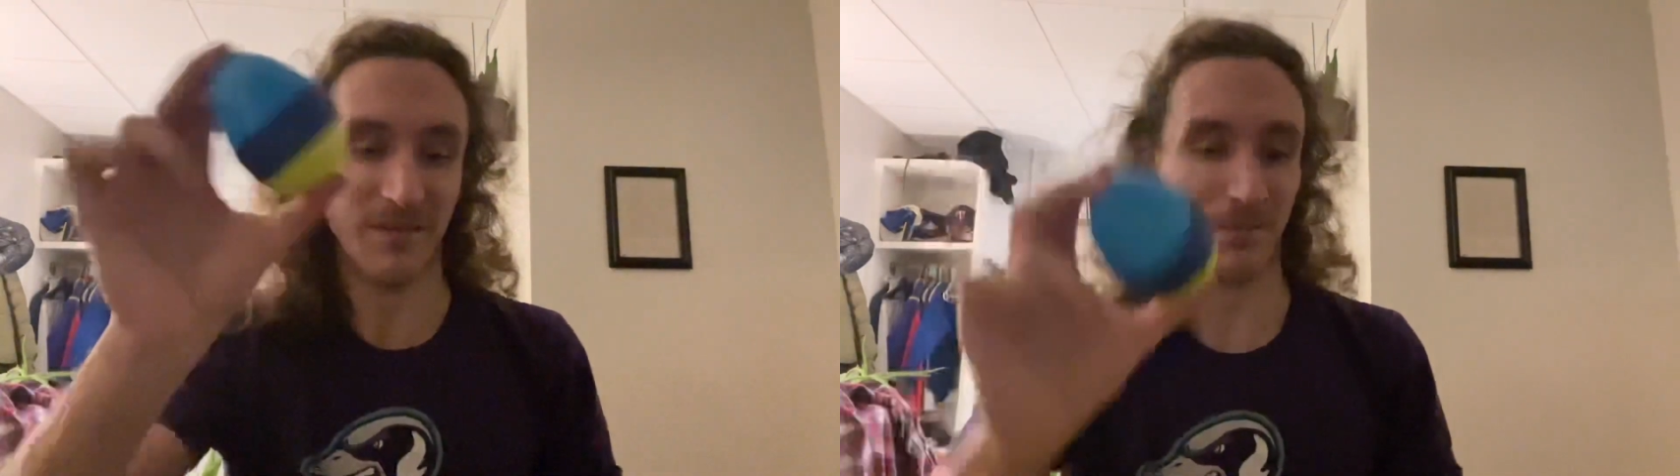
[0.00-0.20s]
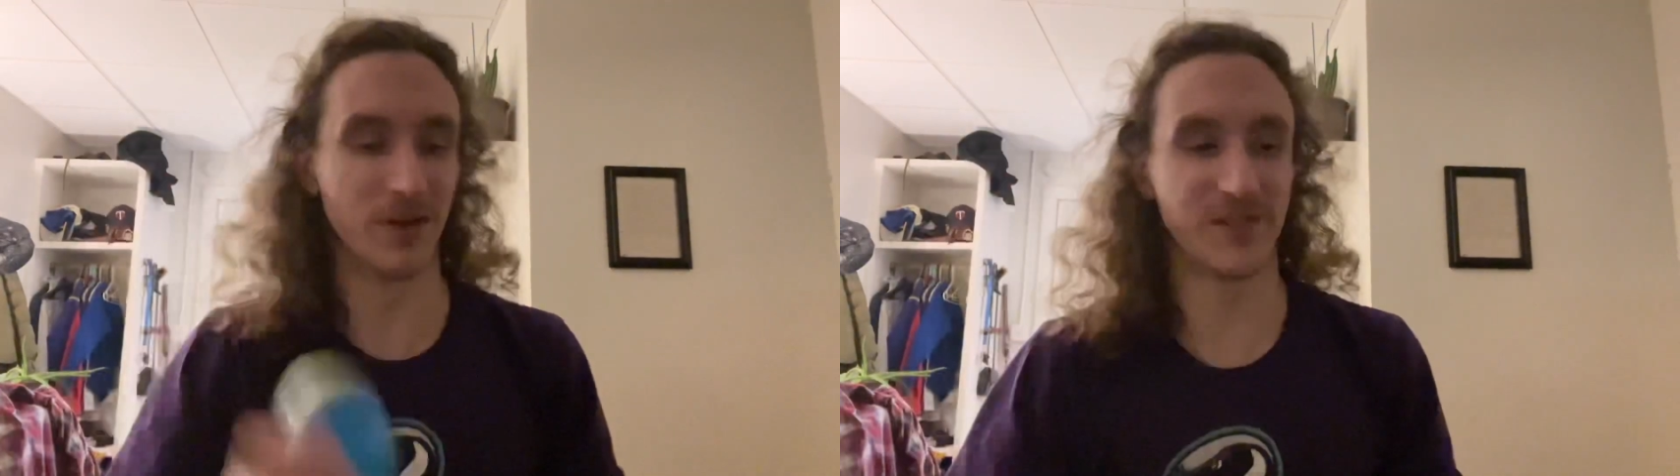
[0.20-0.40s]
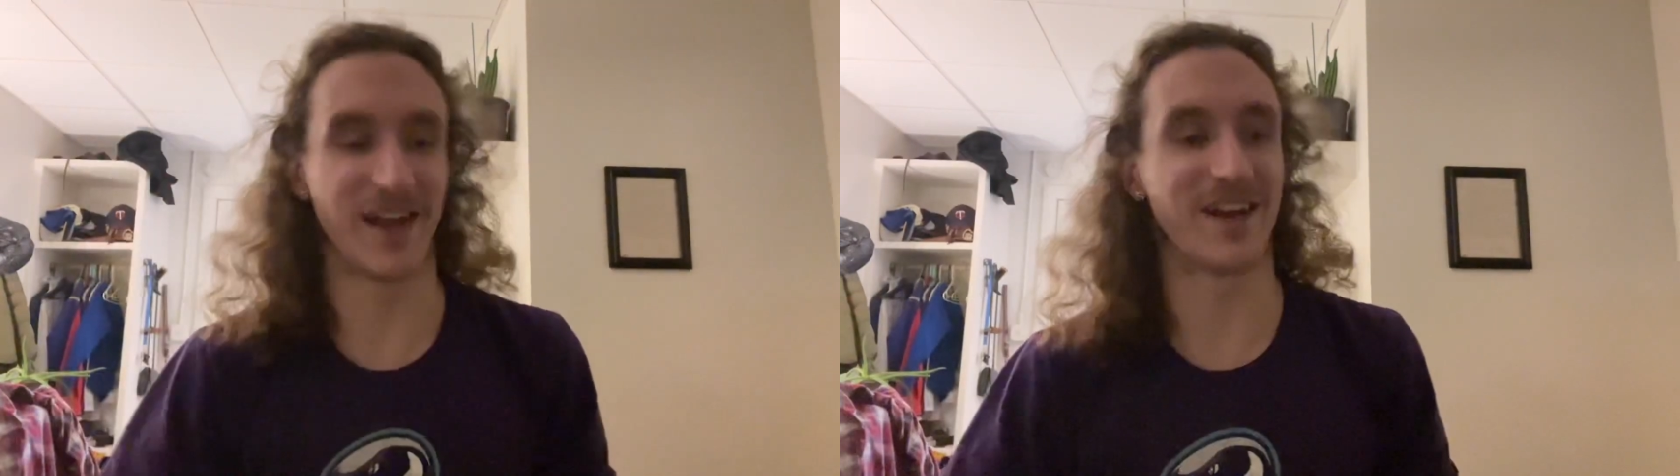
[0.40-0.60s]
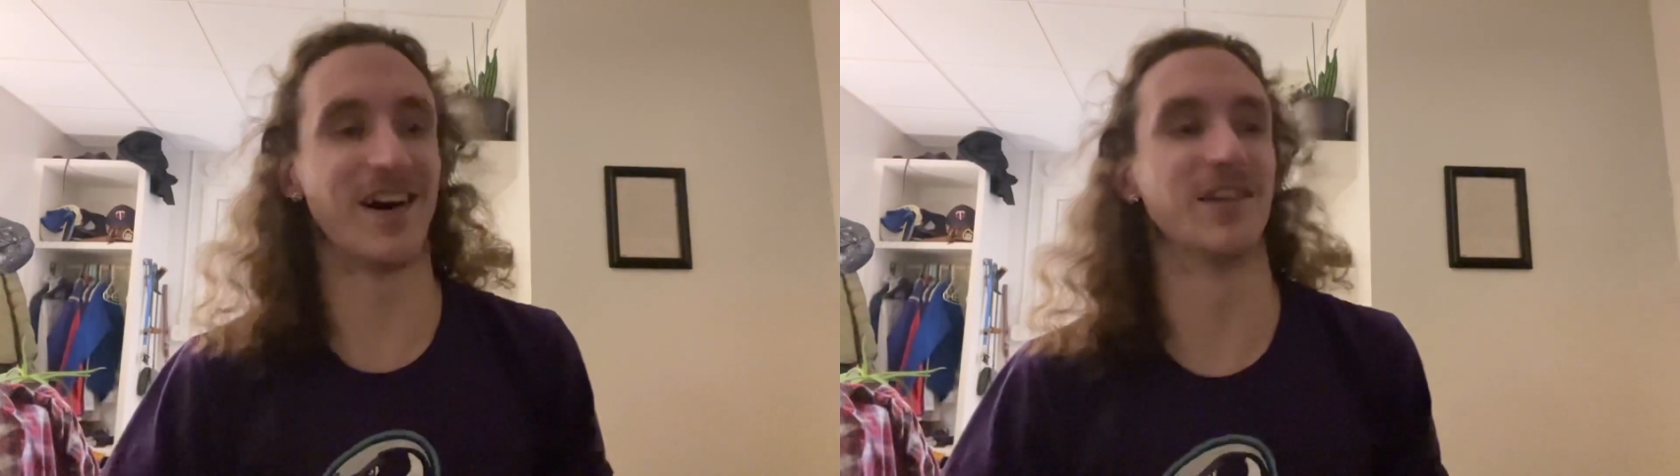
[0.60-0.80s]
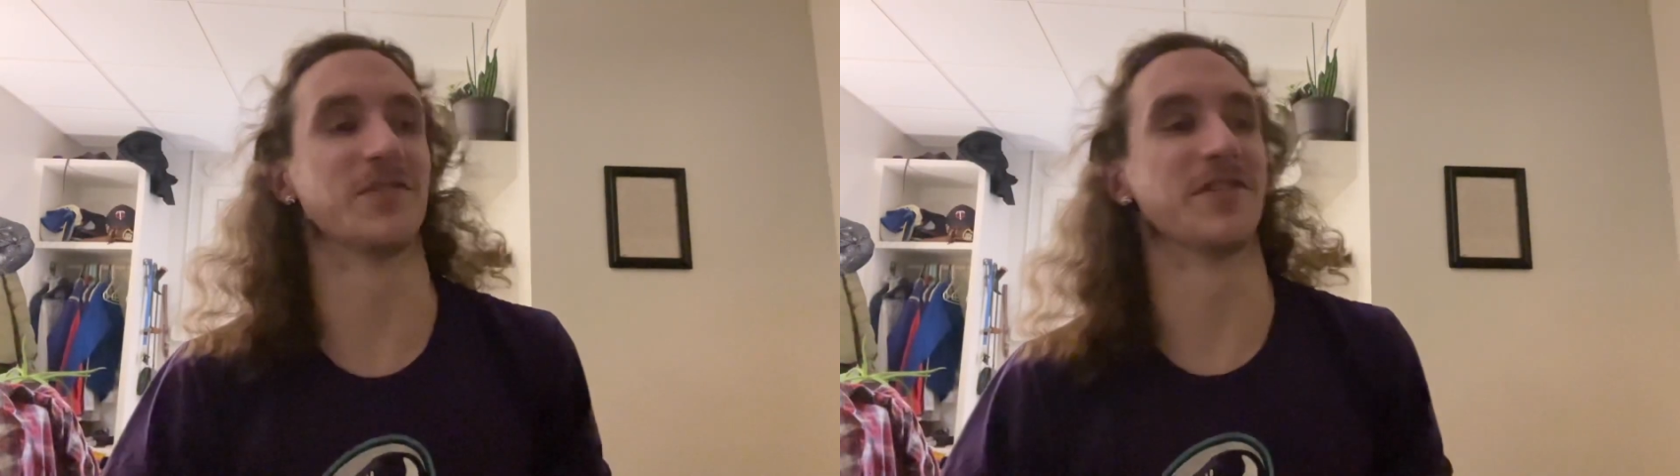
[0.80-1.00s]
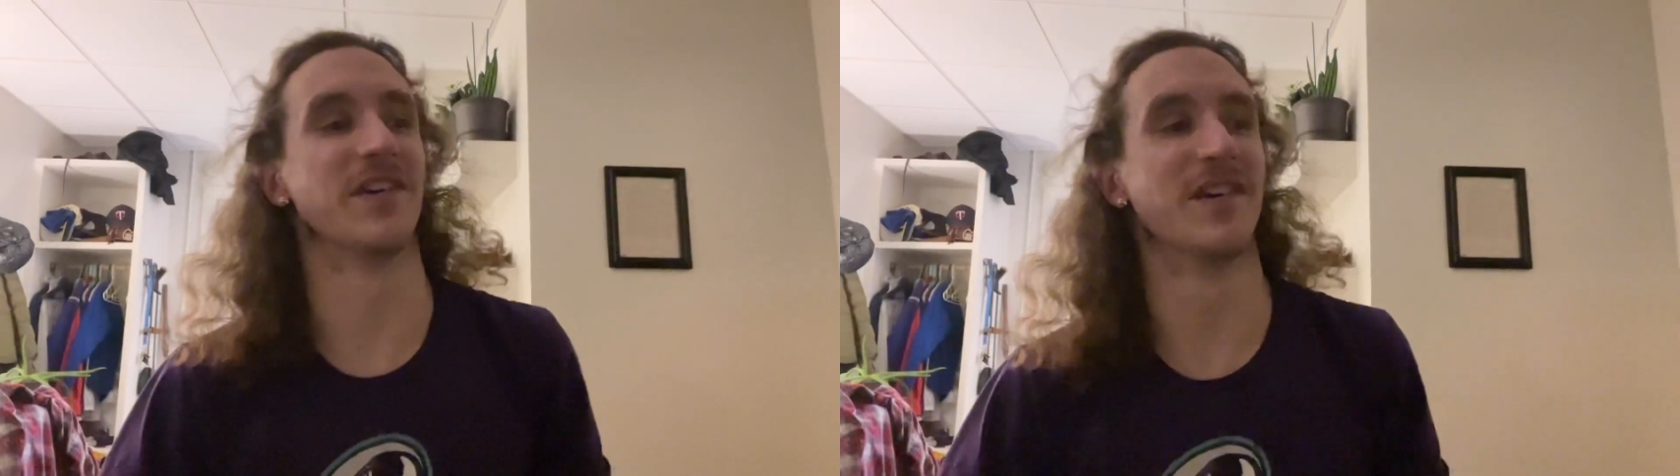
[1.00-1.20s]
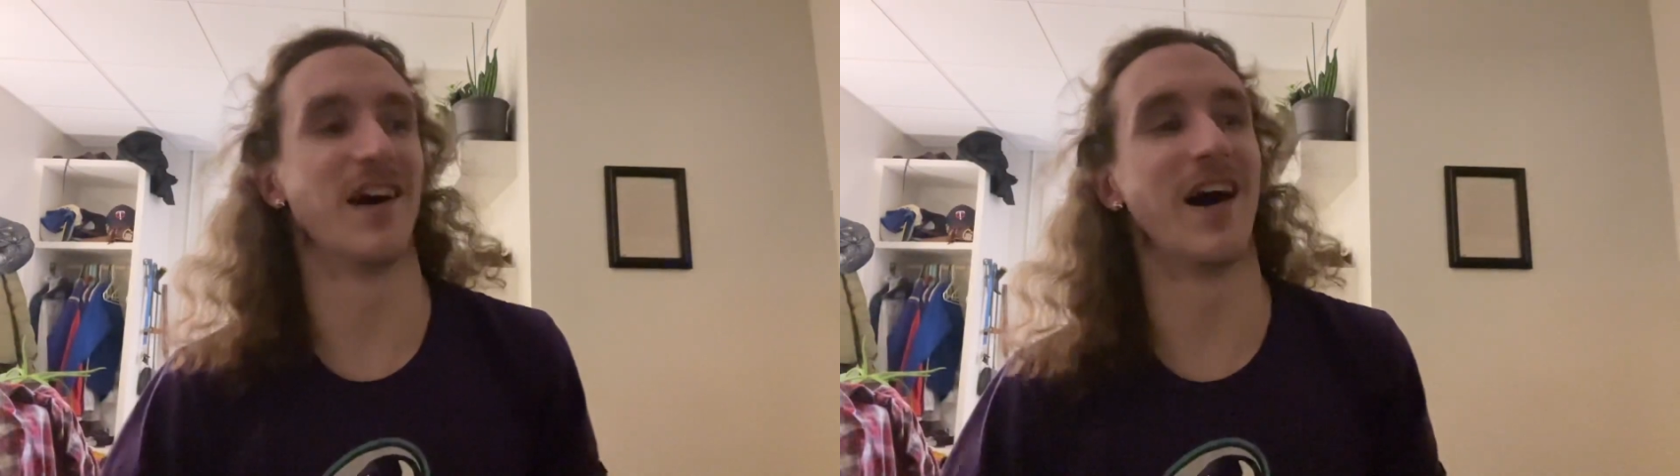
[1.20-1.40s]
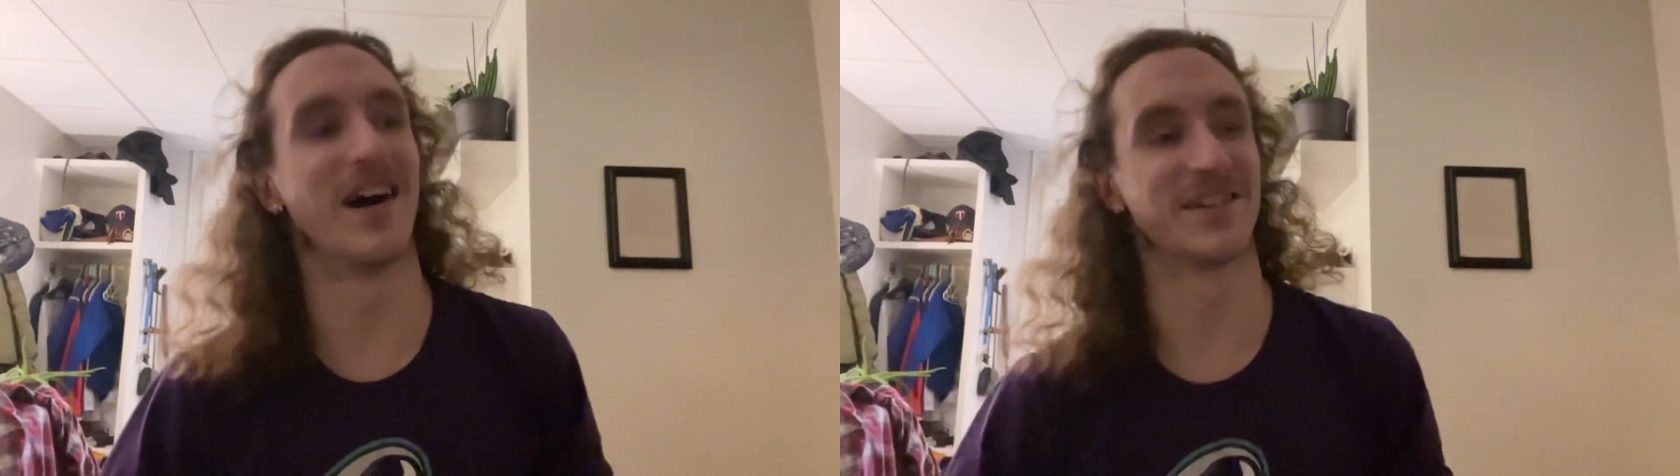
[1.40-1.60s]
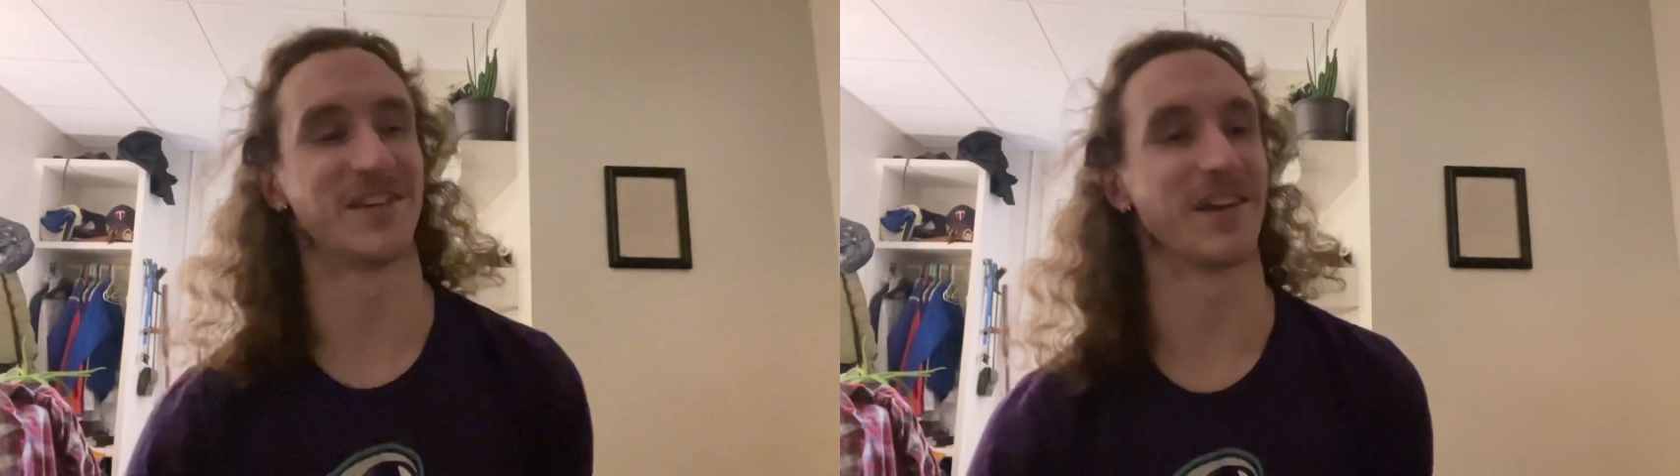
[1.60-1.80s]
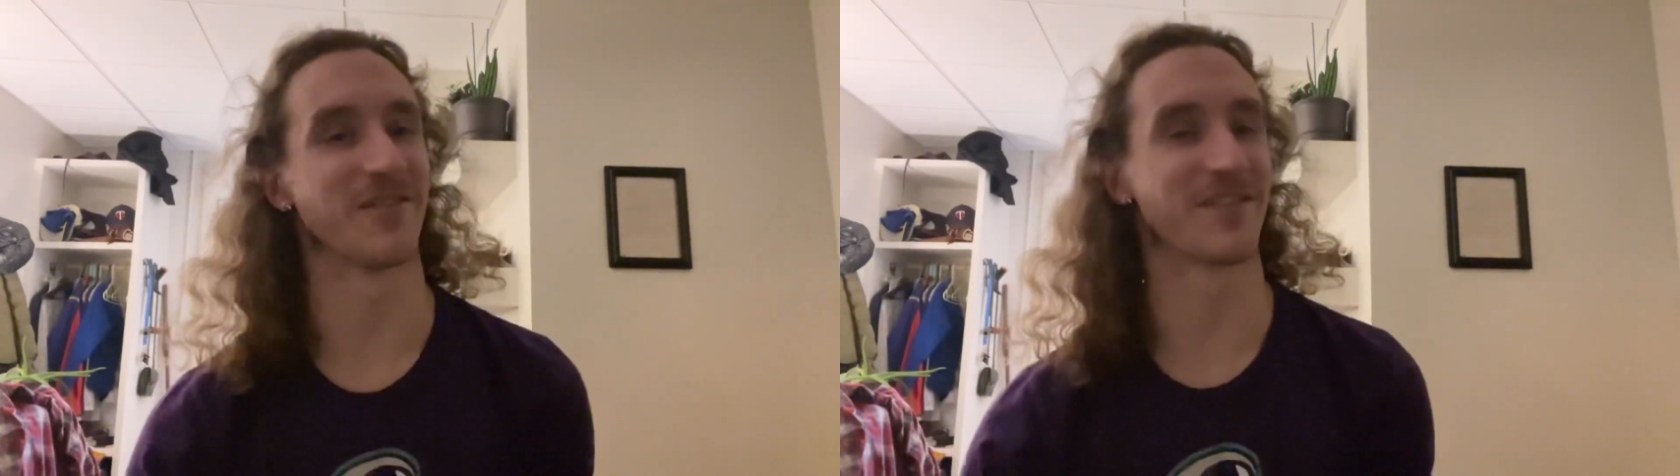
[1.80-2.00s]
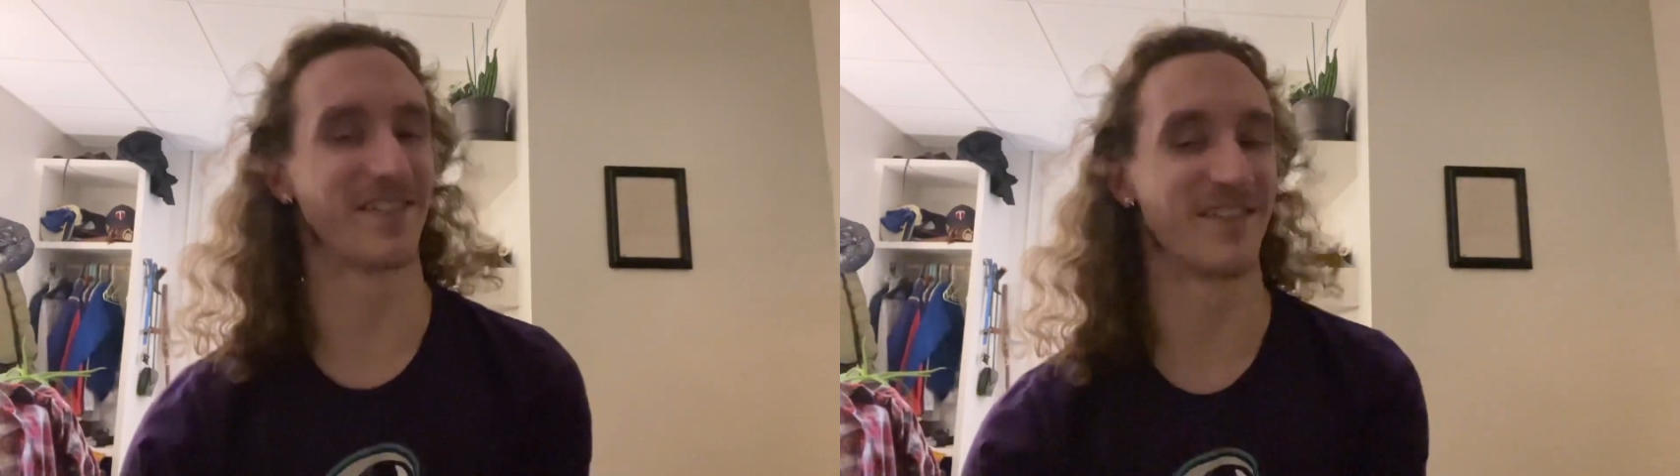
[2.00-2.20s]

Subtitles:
multicolored shakers.